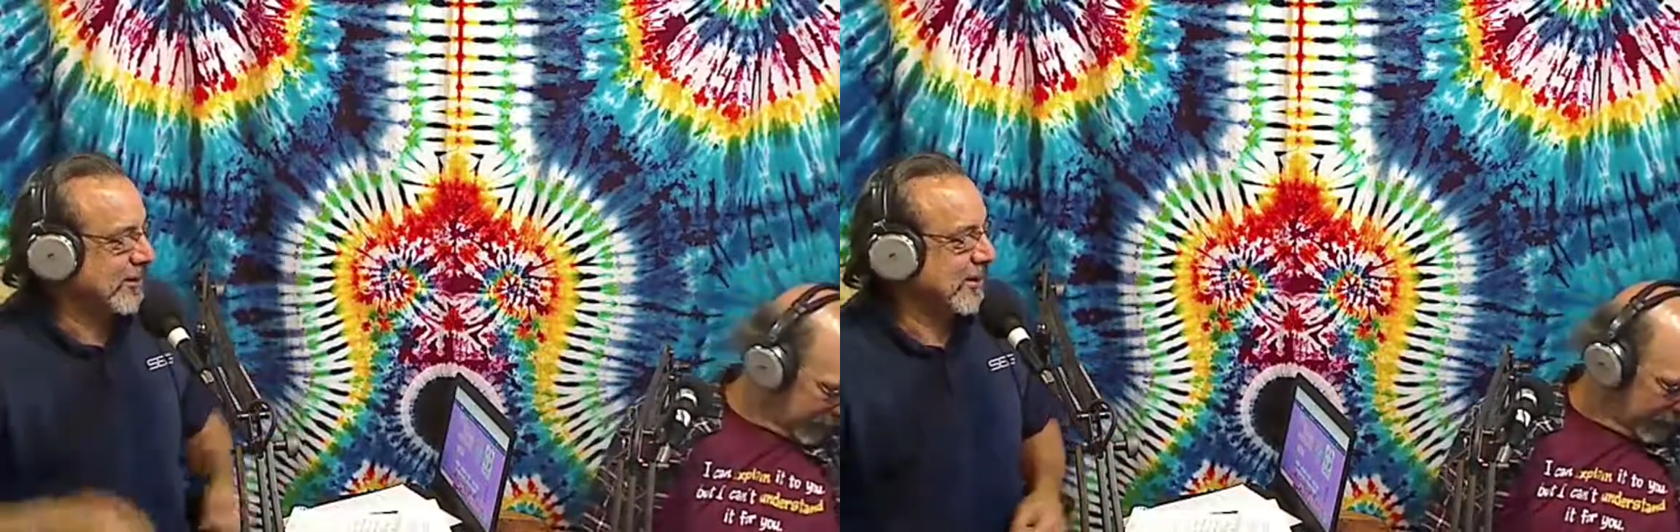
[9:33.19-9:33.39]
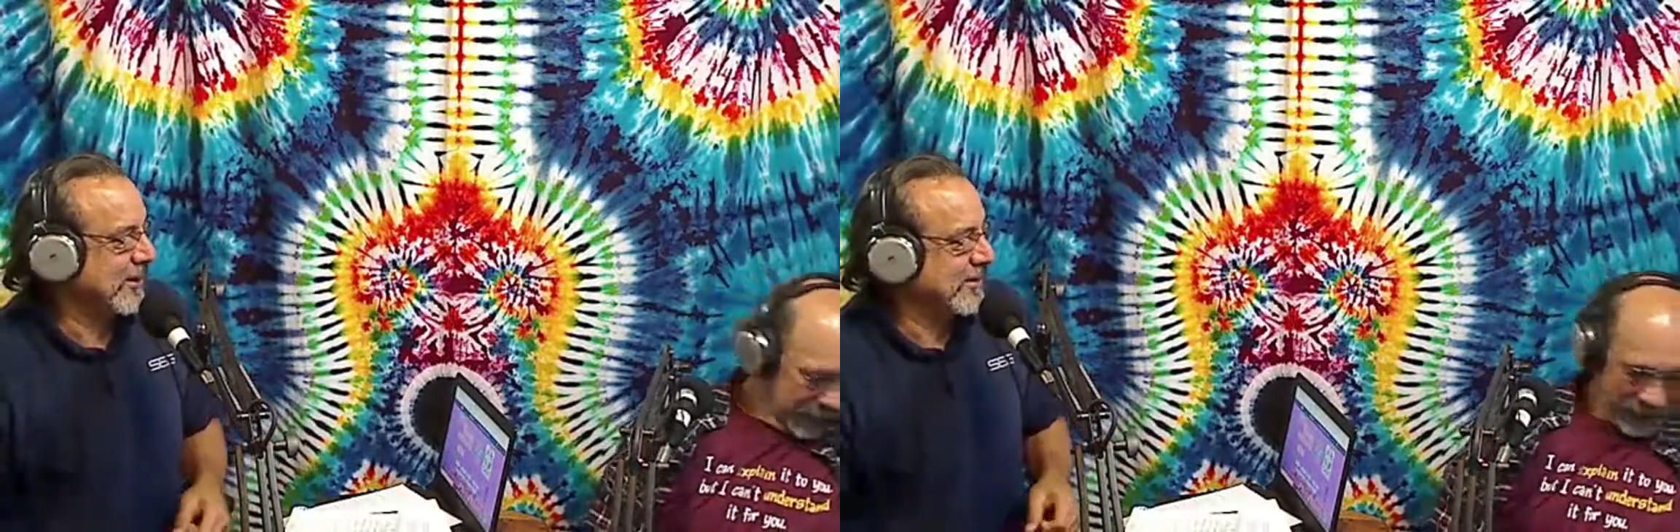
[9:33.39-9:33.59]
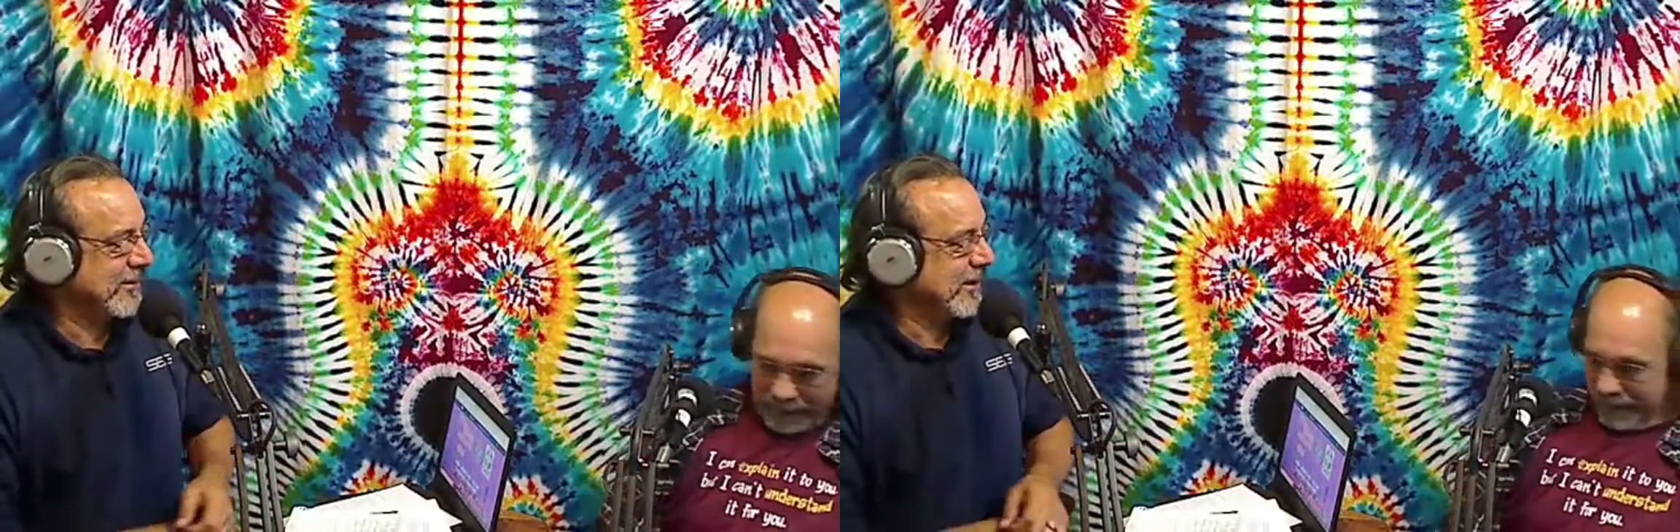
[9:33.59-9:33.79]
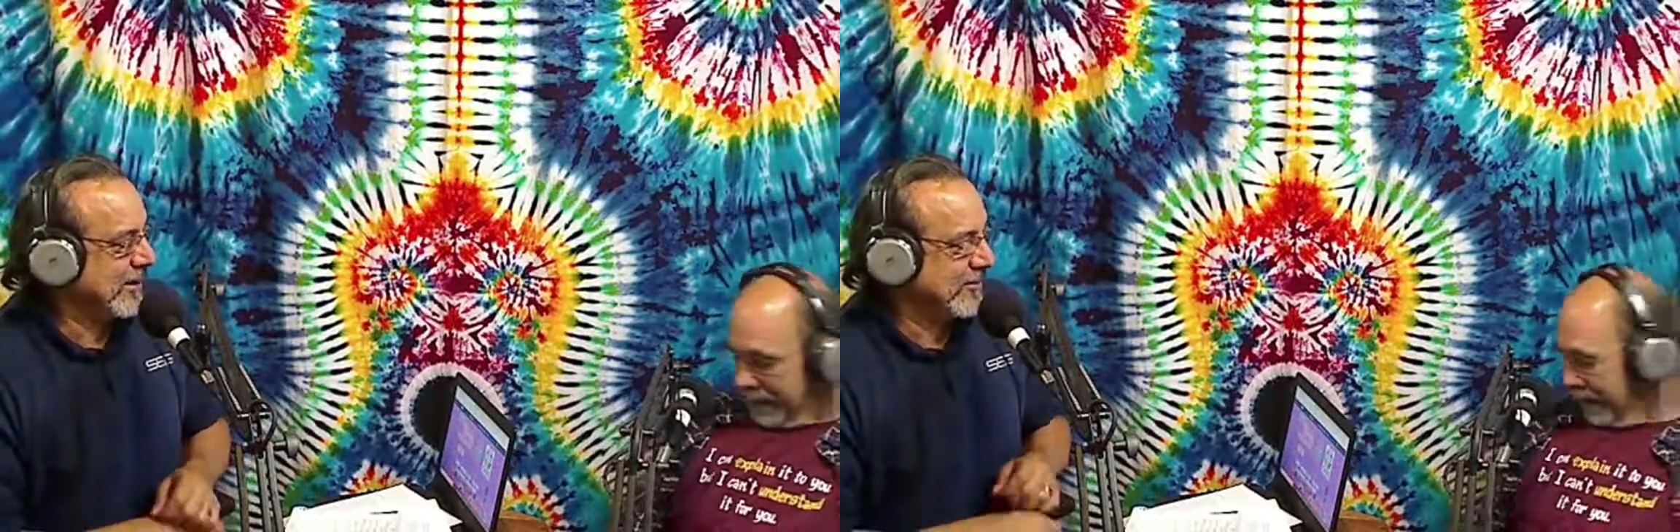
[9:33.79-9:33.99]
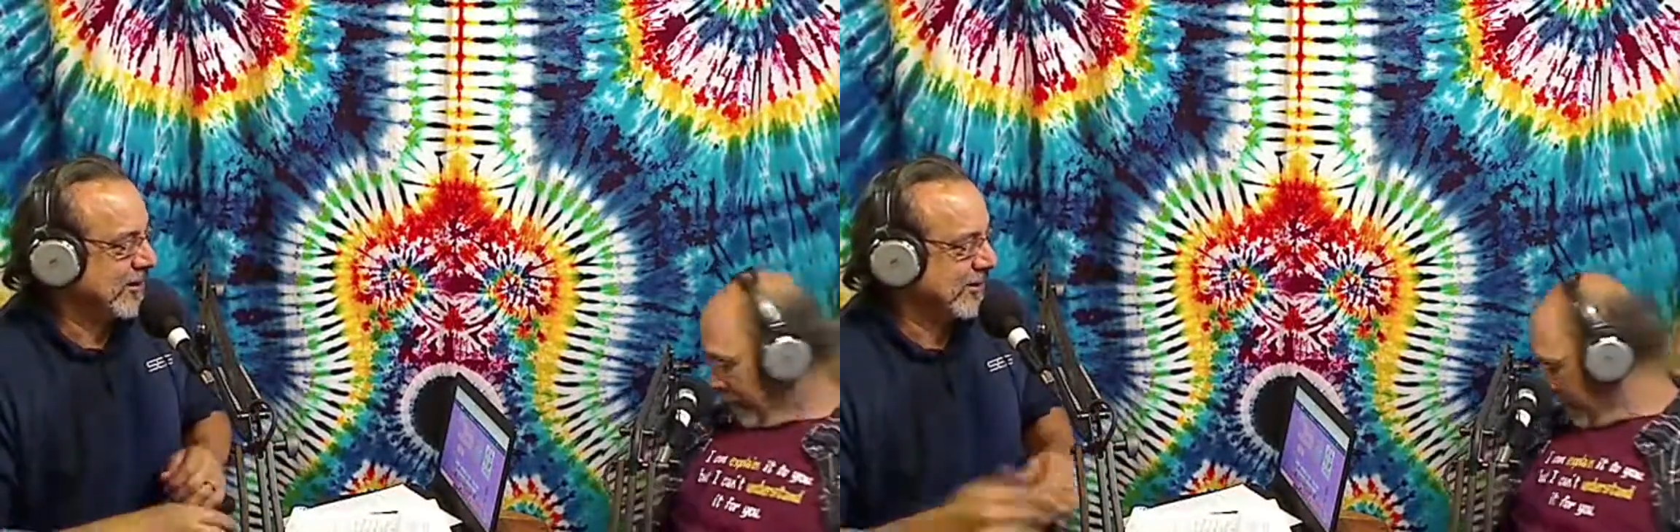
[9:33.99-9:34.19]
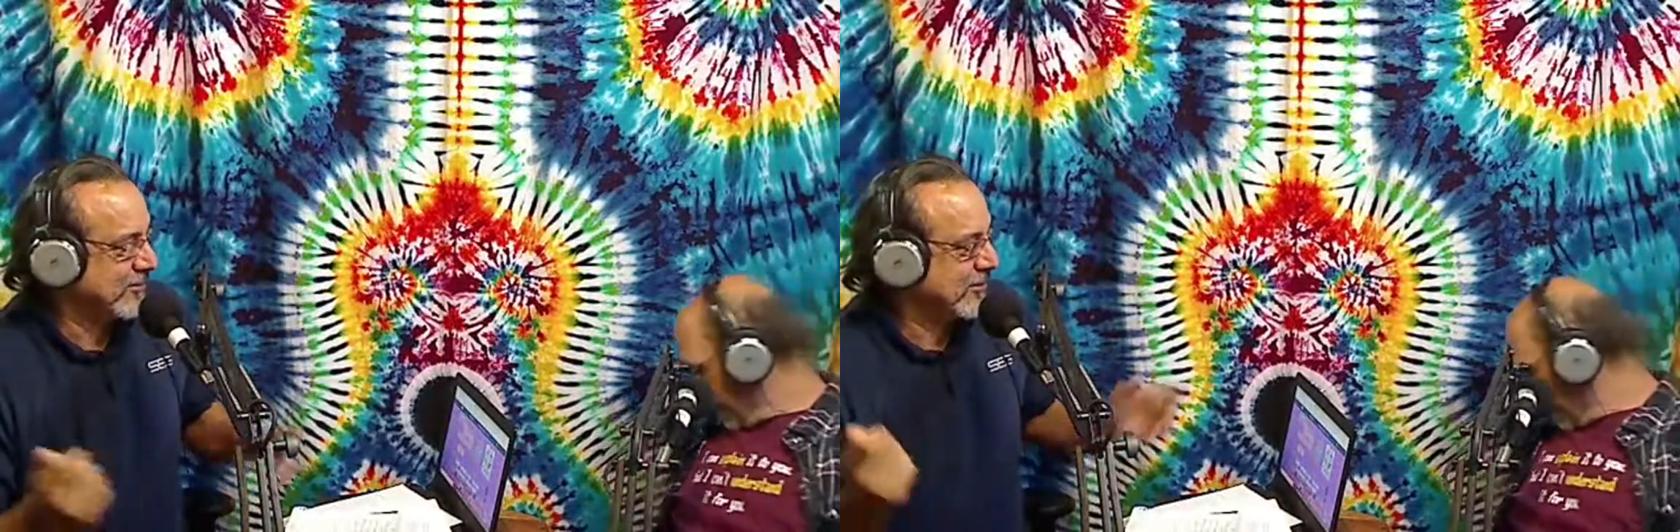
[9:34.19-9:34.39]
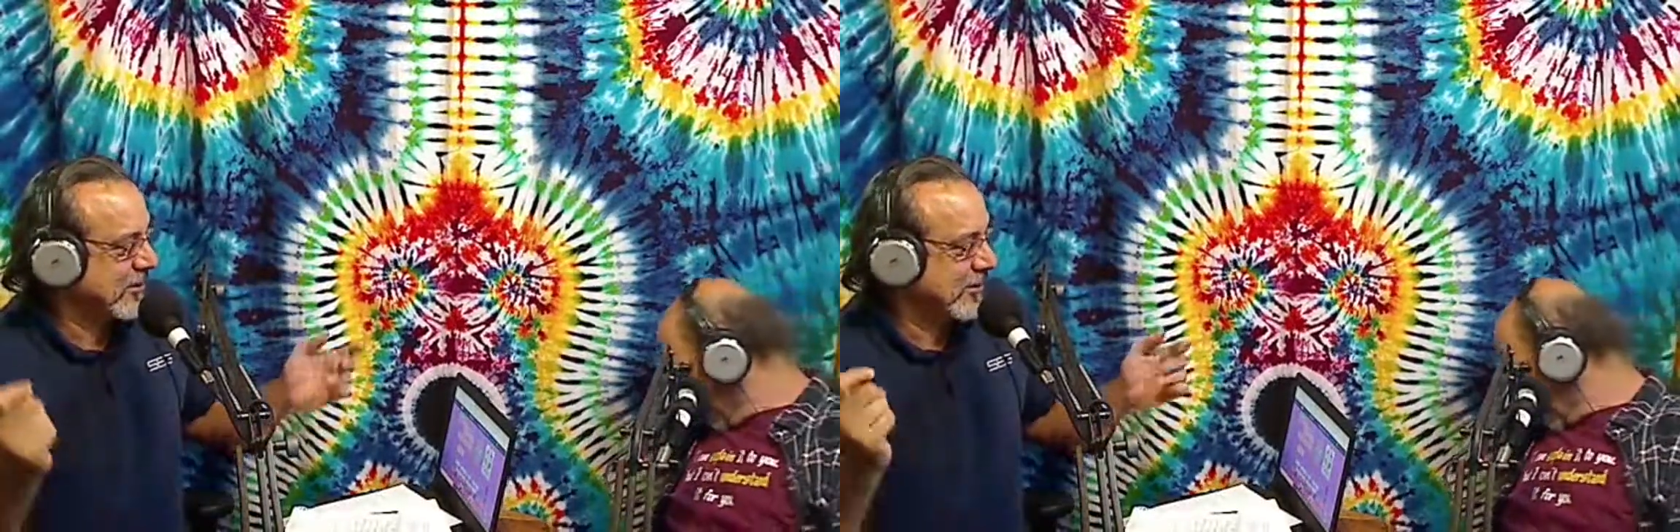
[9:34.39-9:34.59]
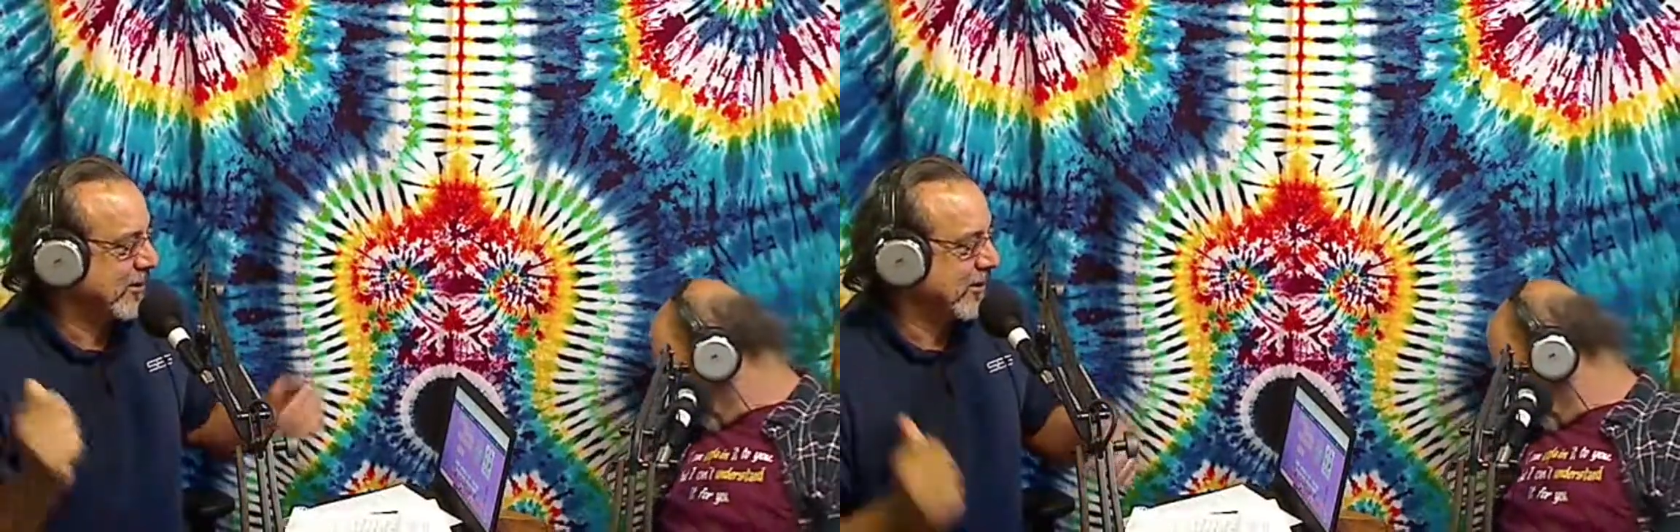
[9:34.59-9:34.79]
They had everything was
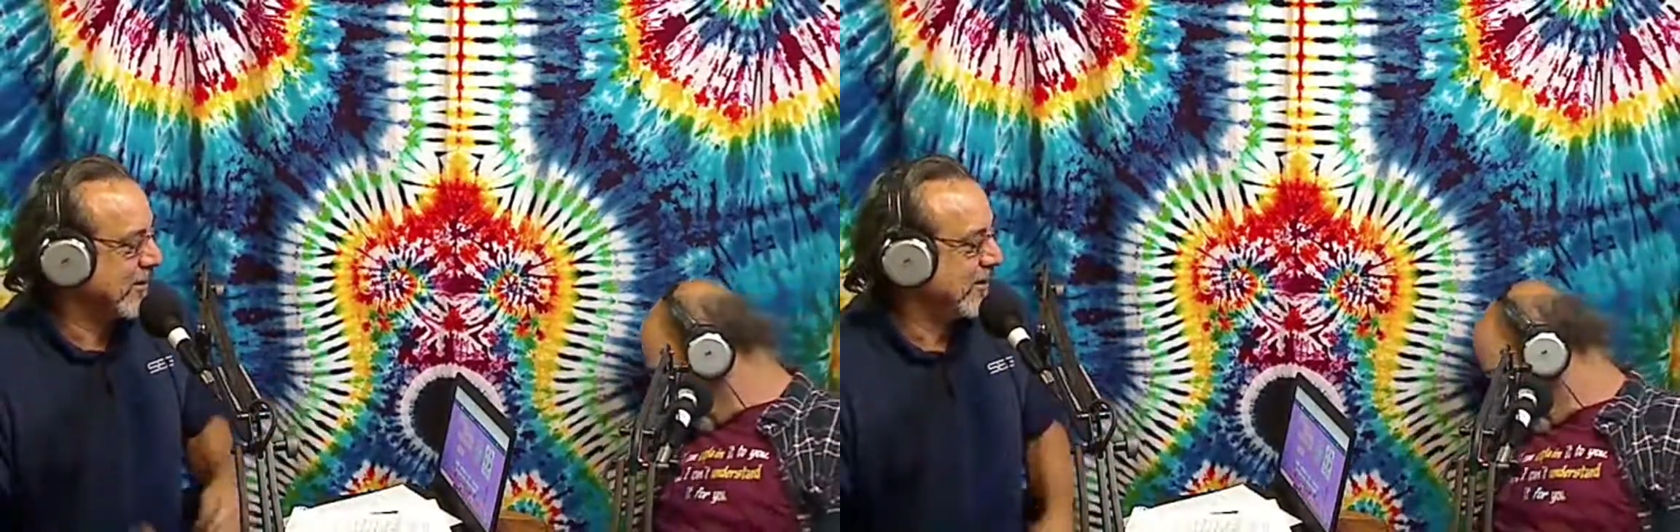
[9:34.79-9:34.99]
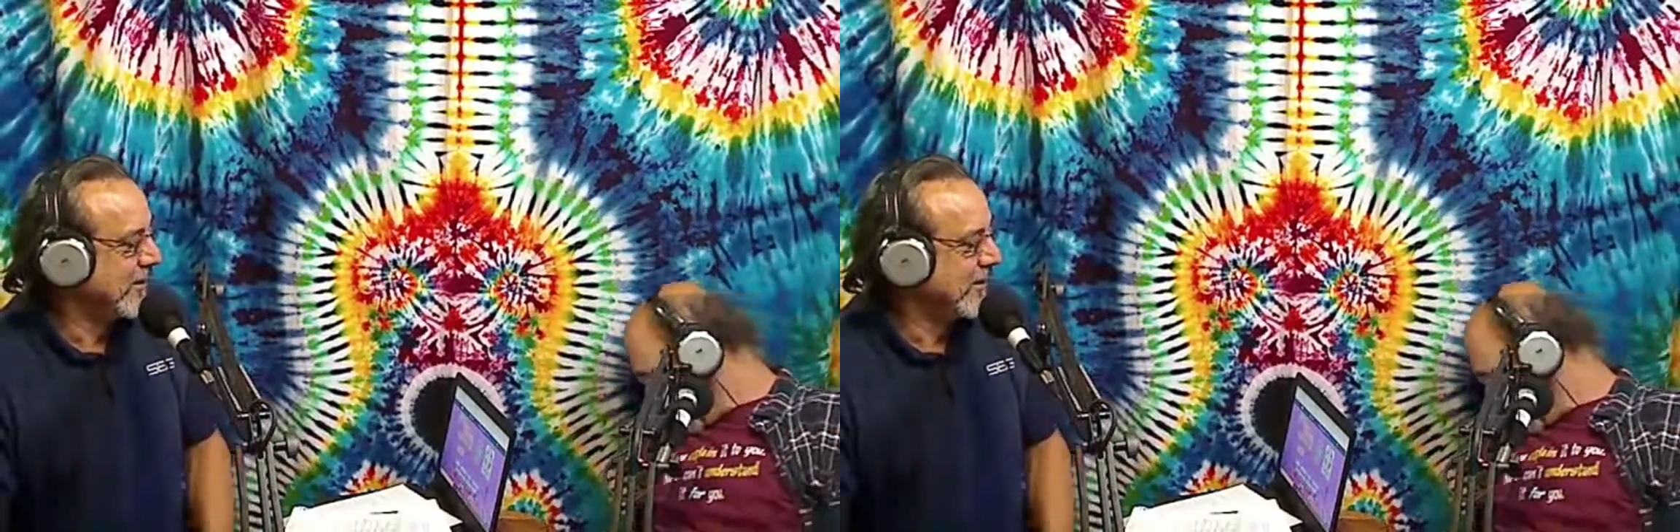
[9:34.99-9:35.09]
going on,